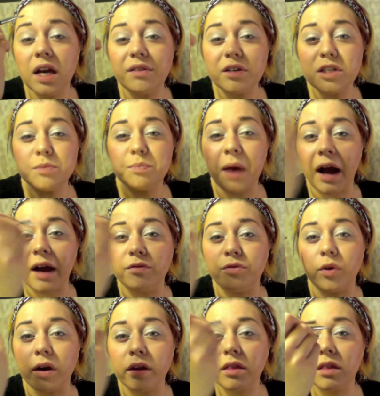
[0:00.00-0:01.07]
never just back
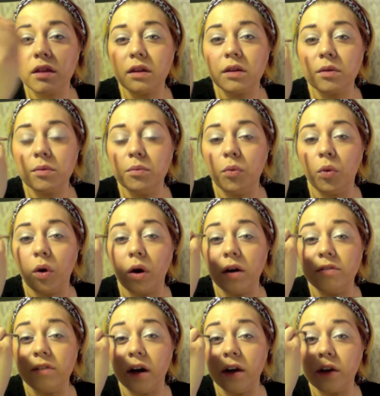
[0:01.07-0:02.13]
and forth, more
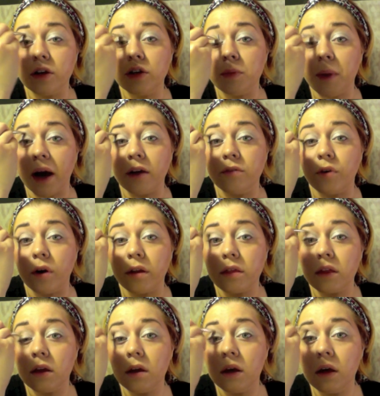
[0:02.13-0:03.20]
of a, you can do back and forth,
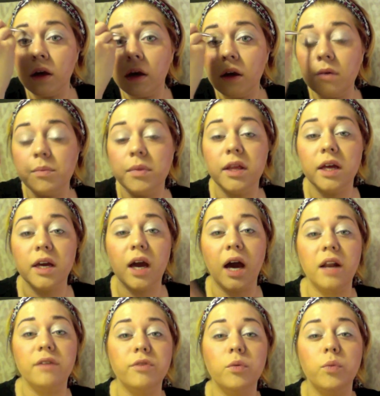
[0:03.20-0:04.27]
then
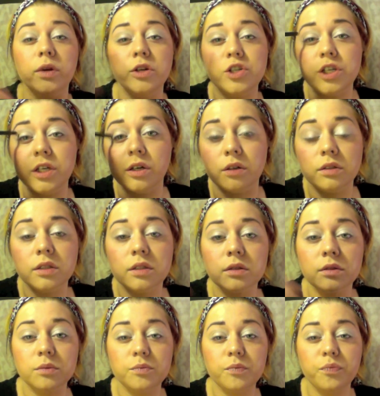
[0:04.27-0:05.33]
kind of a windshield,
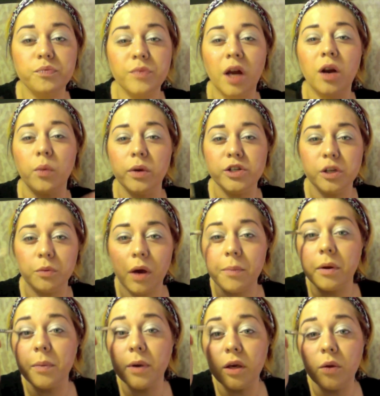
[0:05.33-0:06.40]
not a windshield
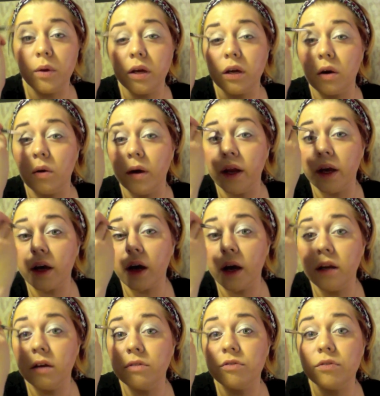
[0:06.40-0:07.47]
wiper, but you want to go in and
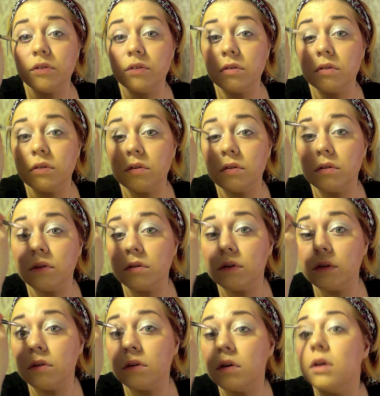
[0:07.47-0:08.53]
kind of,
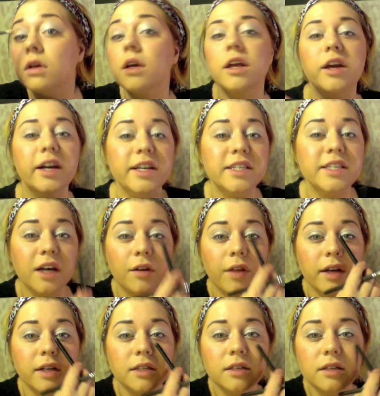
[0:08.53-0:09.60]
can you guys see all
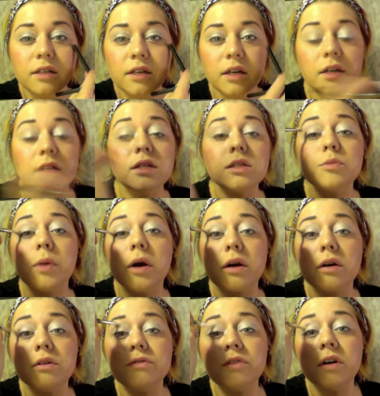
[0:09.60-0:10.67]
that
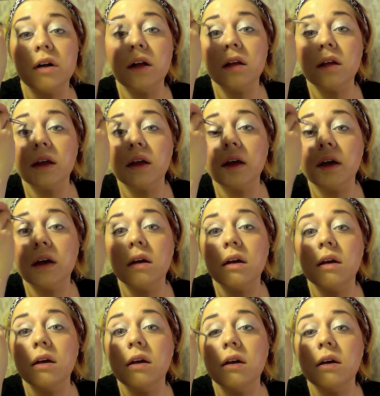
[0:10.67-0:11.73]
sparkle fall
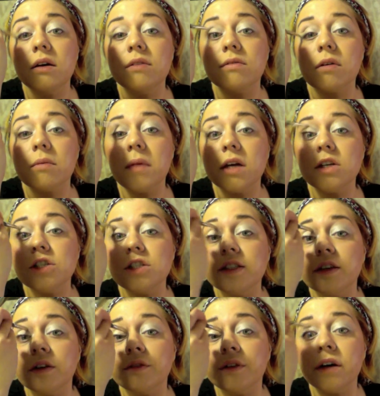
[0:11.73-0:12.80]
from that
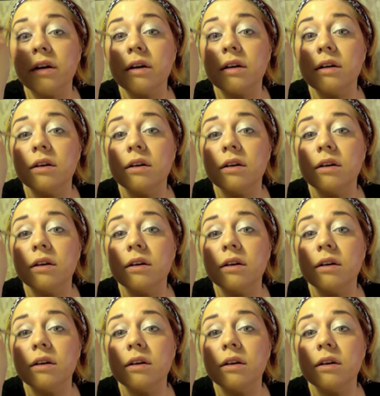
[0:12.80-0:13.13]
silver?